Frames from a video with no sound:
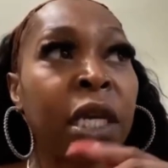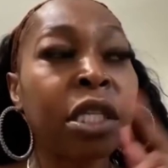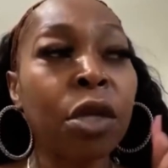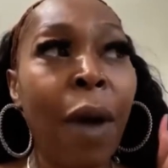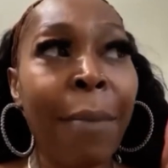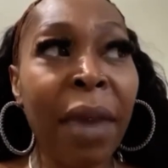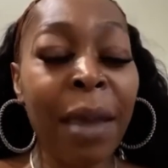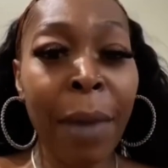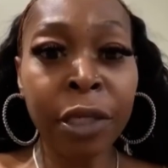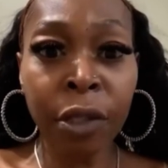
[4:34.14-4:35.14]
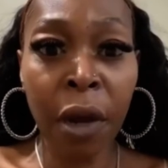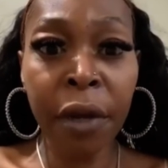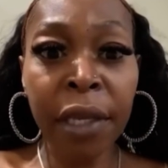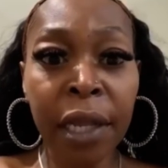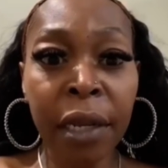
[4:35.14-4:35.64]
So I made my
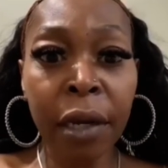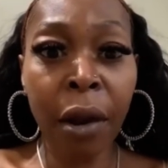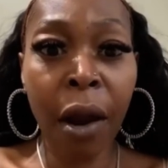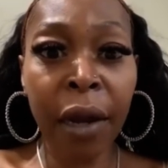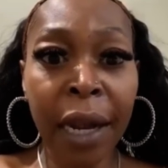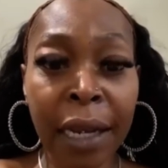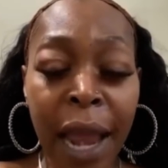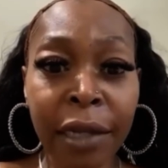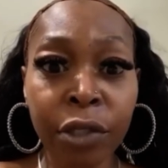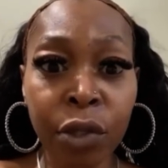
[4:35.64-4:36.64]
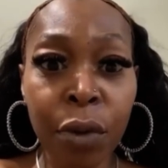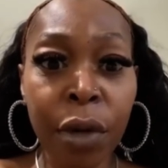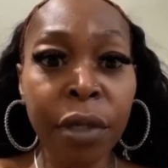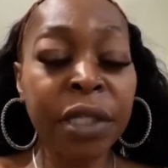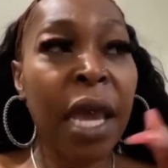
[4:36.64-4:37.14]
daughter get in the car and I locked the
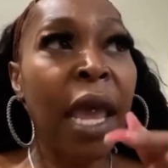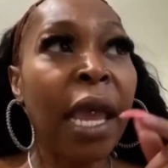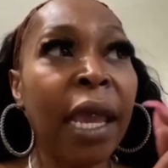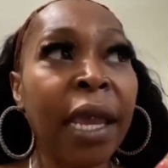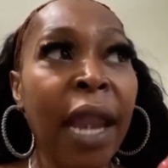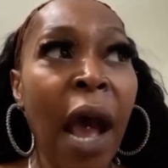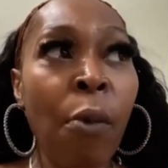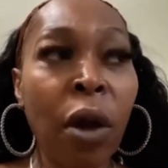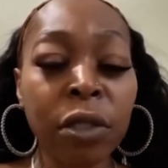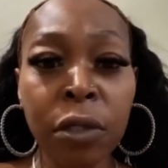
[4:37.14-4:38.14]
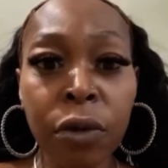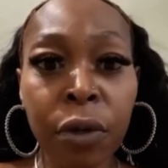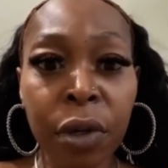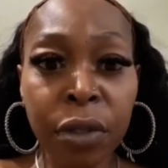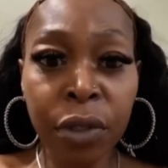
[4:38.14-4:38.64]
doors. And I walked the little
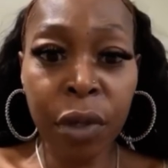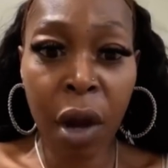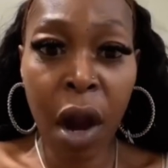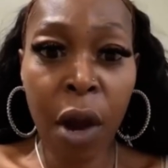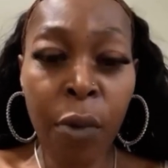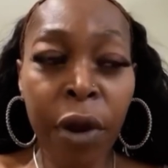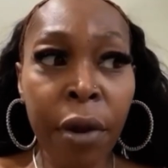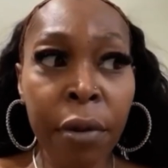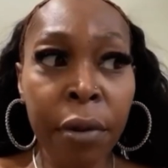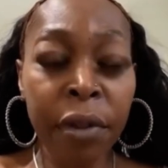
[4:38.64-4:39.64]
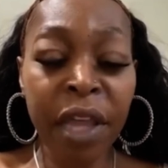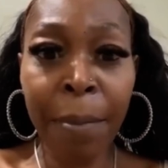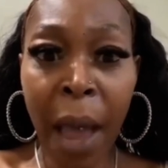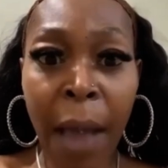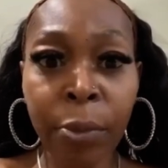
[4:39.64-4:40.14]
girls to the car where their
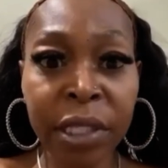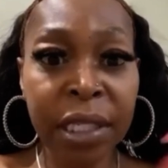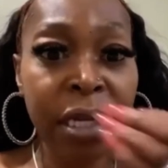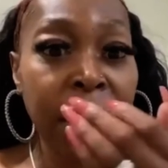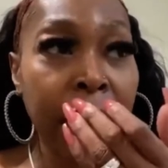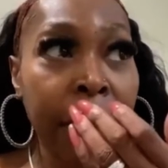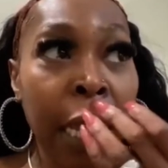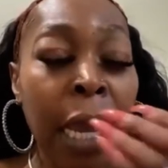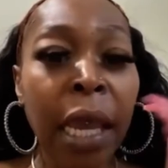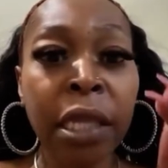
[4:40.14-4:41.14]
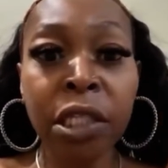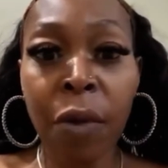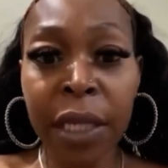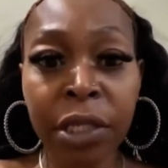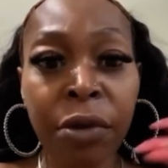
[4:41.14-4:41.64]
mom was sitting in. And
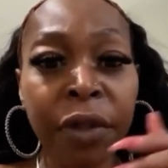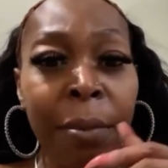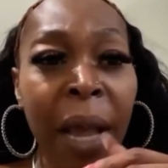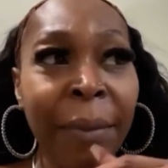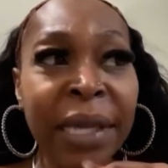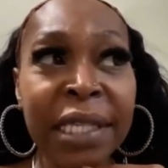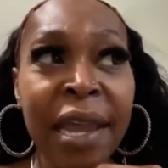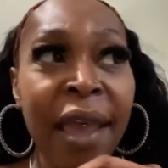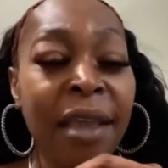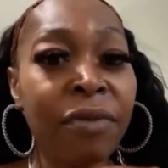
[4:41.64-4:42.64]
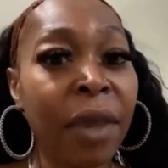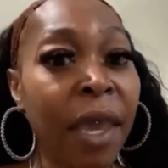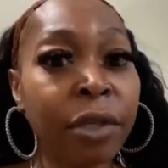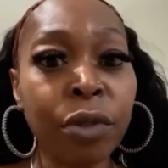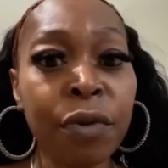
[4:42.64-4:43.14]
so I told their mom, I said, hey, you
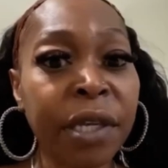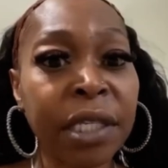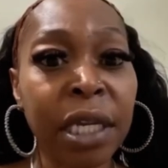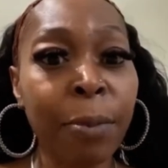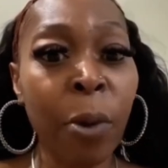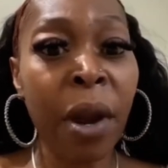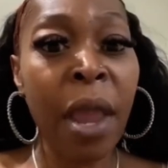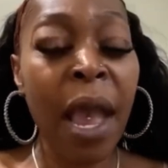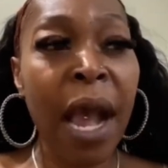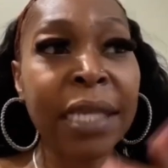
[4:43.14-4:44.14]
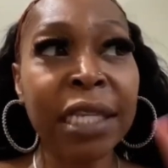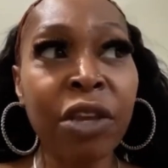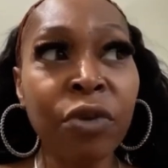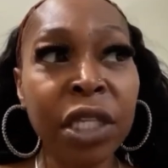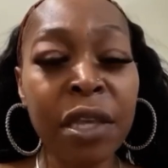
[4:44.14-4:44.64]
can't do this anymore. I said,
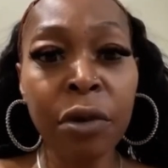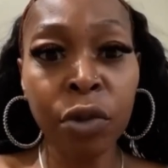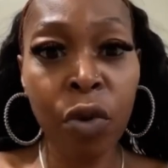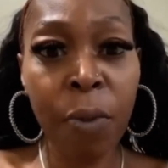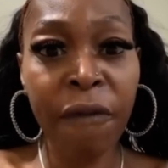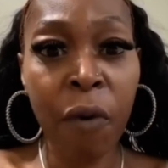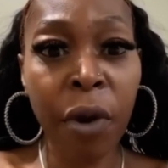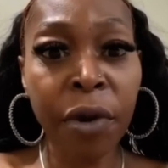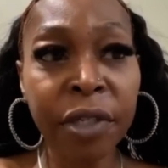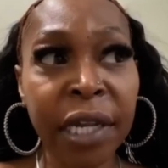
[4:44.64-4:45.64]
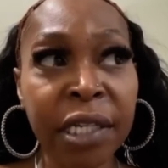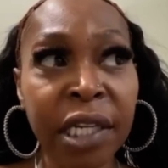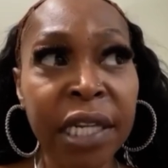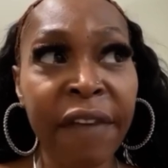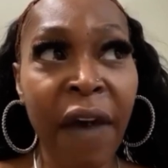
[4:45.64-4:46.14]
you see those group of foreigners that
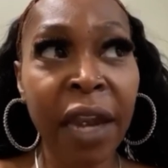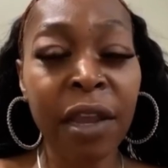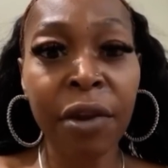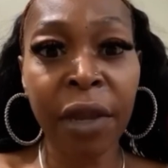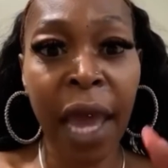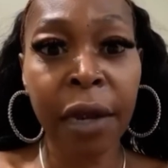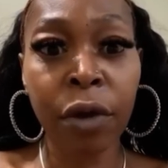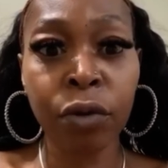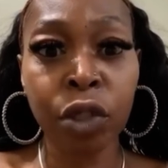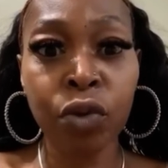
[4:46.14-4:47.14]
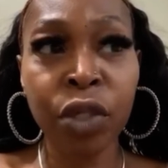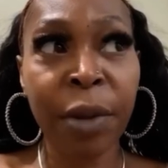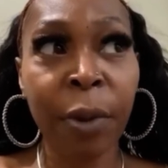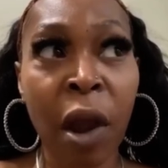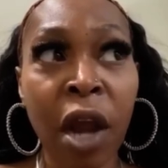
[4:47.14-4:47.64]
just left out of here and got in those 2
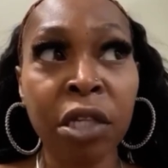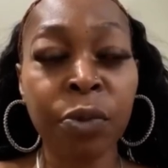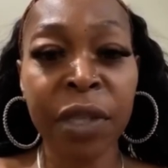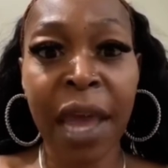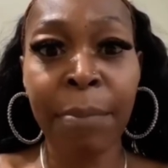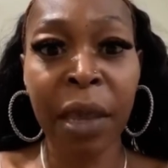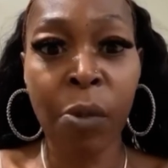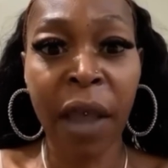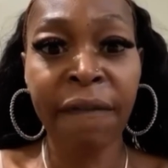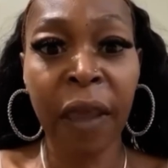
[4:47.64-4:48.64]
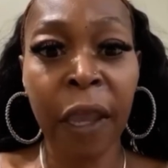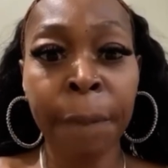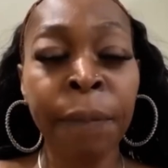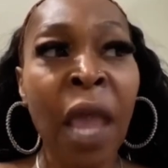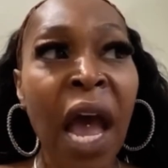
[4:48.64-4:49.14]
separate cars with that big white
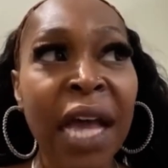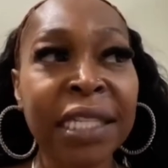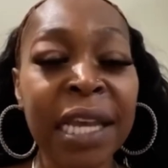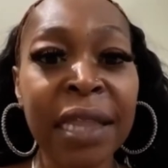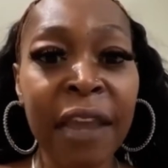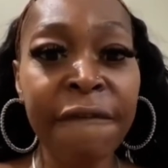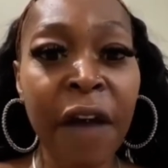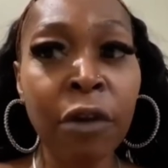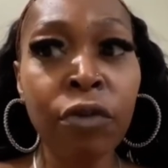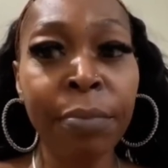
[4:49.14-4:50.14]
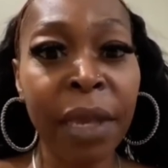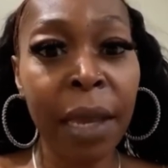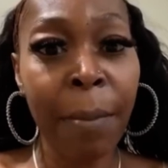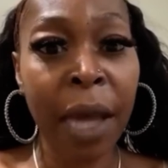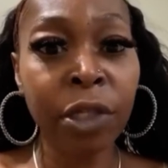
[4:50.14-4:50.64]
van? I said, they followed me
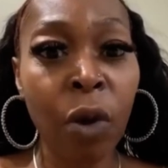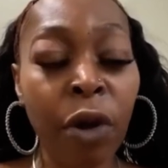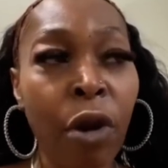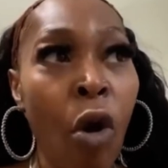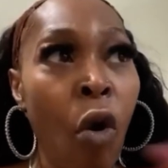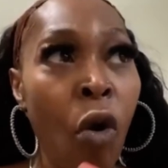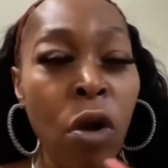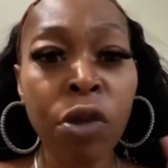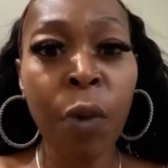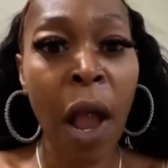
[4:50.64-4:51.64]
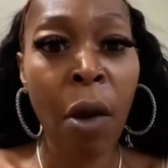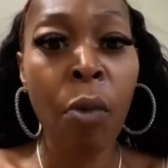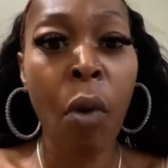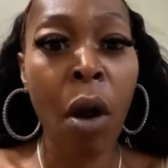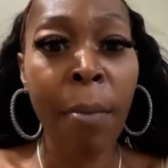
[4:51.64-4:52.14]
and my daughter all around
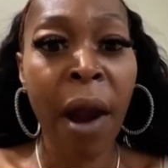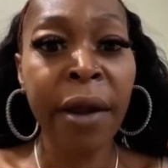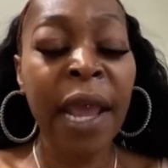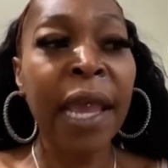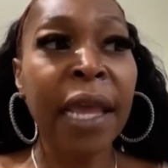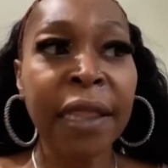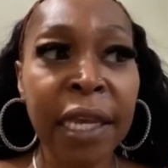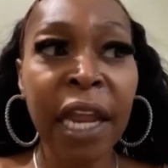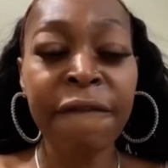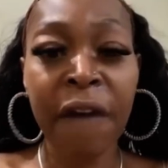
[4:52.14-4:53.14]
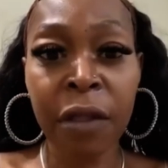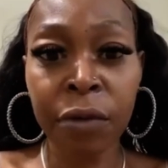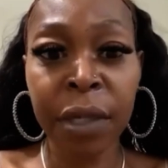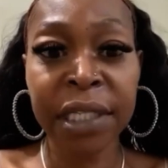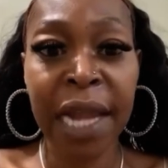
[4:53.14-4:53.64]
Walmart, and then they
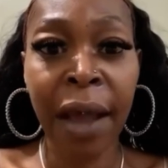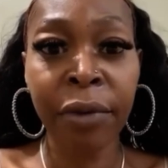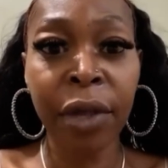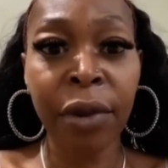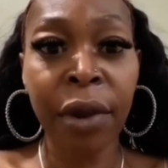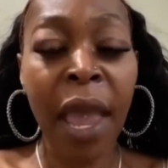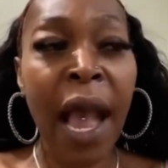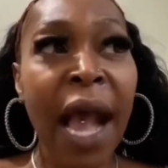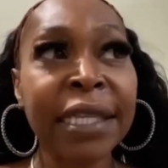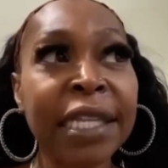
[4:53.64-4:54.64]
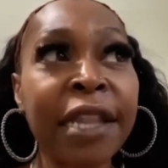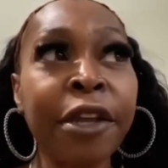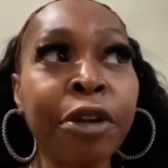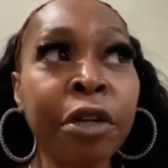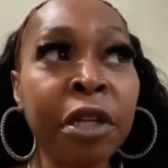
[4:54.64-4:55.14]
followed us down here. I said,
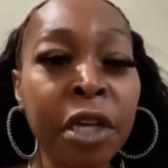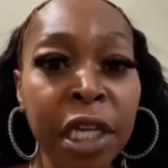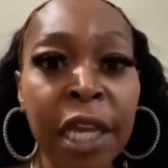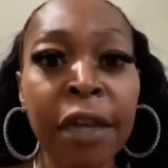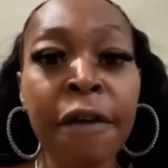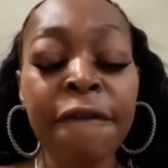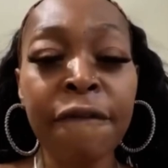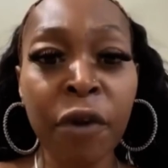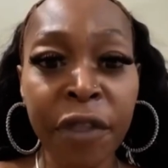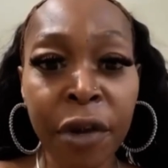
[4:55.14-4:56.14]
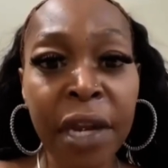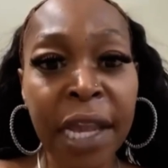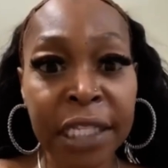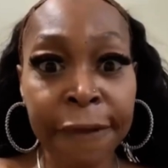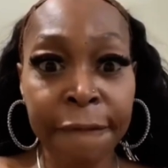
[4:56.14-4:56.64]
they're looking for their
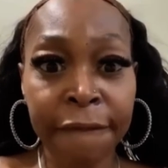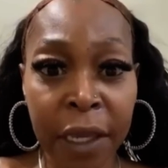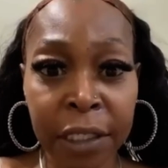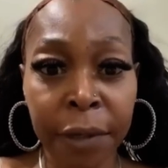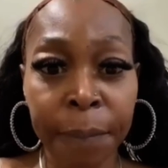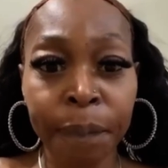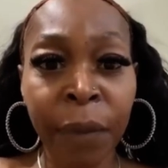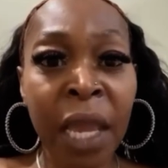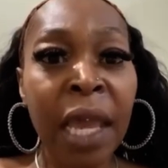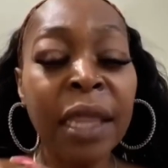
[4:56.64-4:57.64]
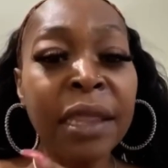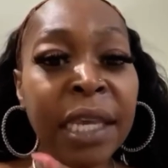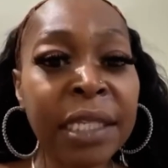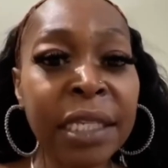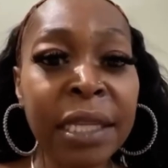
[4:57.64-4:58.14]
next victim.
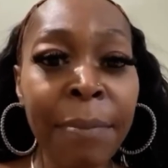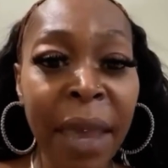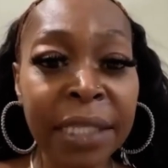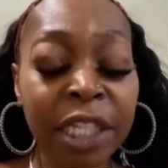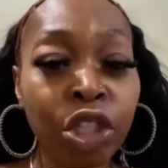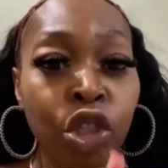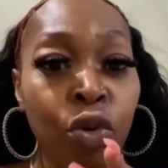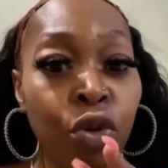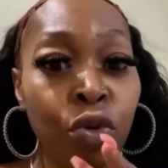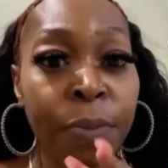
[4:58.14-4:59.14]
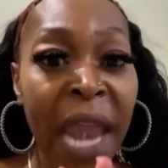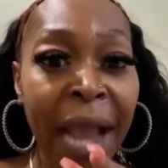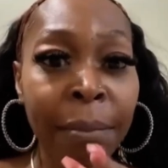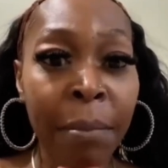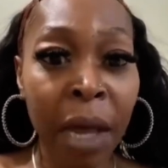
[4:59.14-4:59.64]
This is a message to you
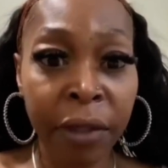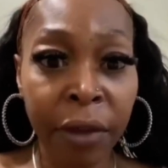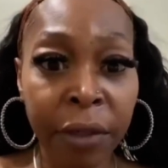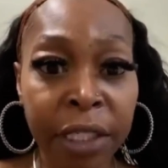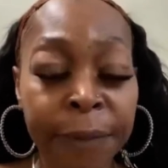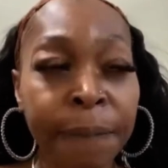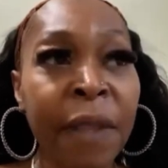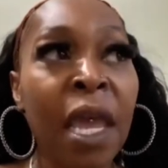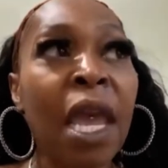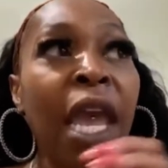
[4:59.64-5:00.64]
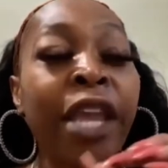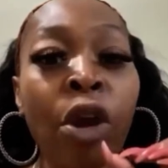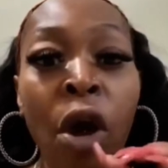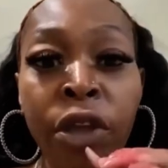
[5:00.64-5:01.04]
black mothers. And y'all